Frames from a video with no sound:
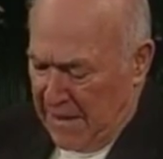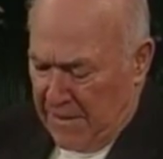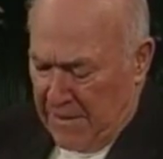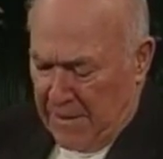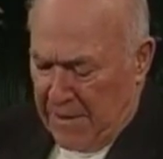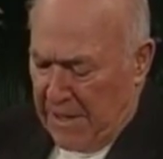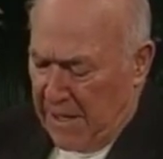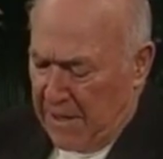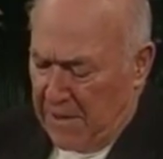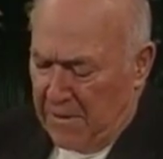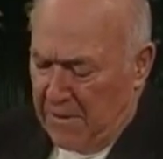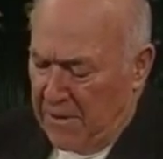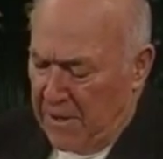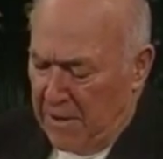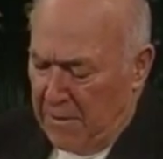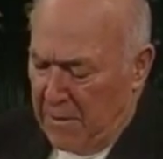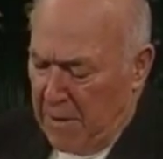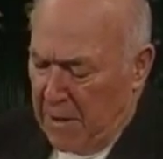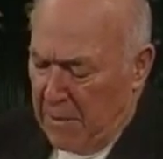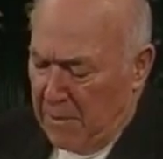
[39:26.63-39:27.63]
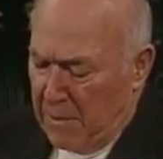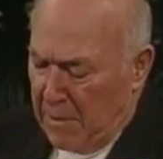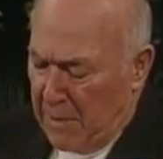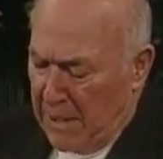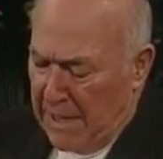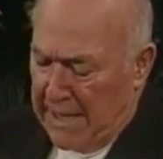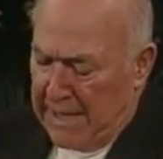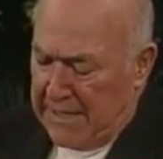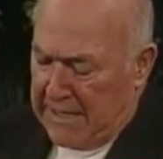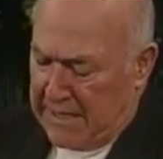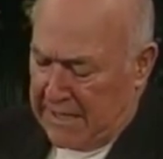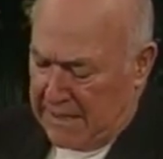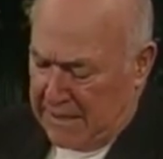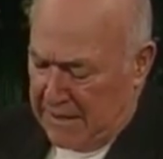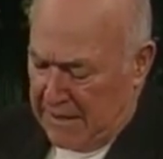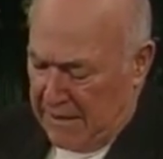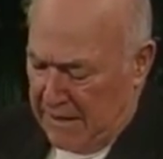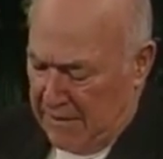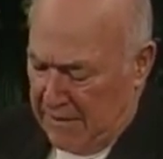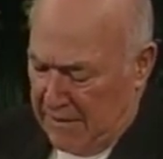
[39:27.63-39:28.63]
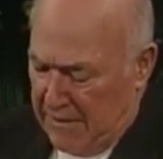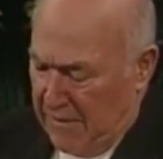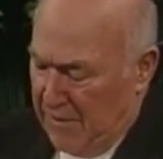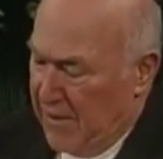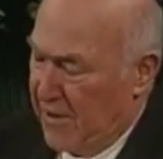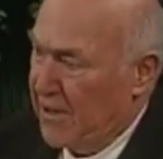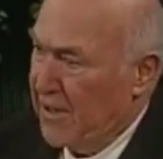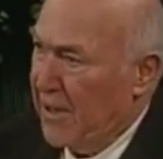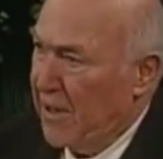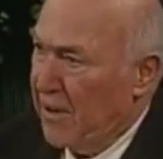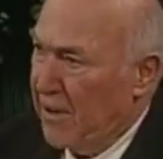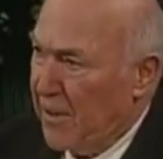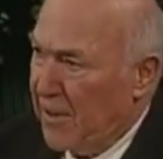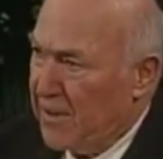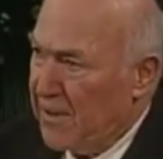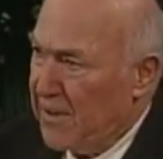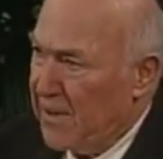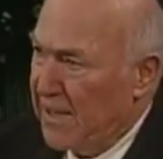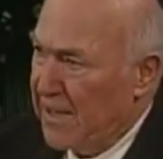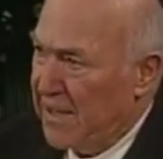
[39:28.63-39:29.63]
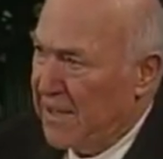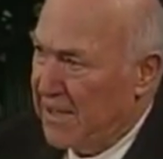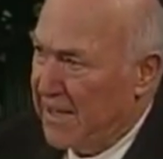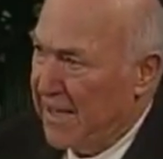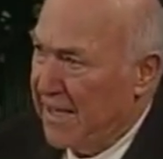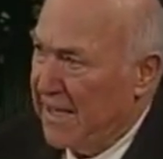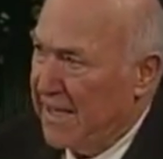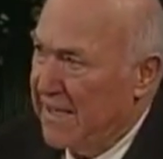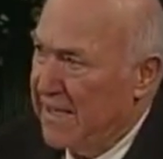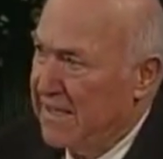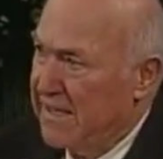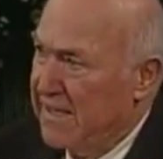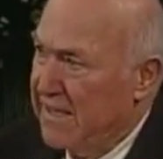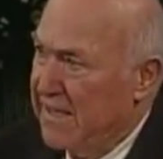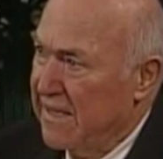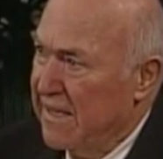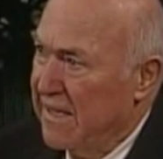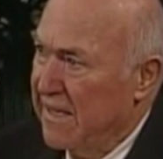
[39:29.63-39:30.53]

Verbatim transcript: Lord, I don't want to be blessed with the earthly things